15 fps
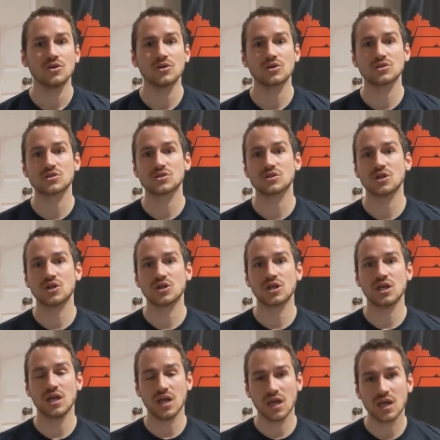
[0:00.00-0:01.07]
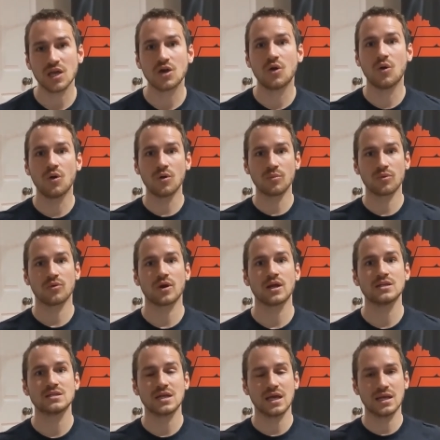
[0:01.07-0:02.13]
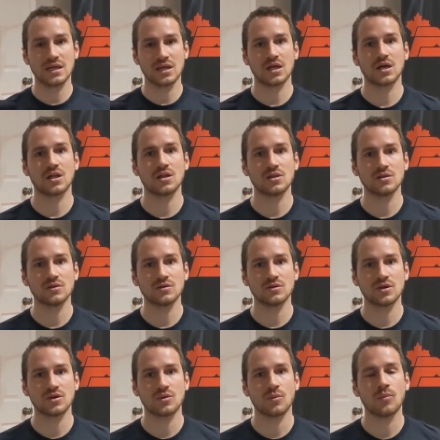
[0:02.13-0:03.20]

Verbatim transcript: you can slowly incorporate and include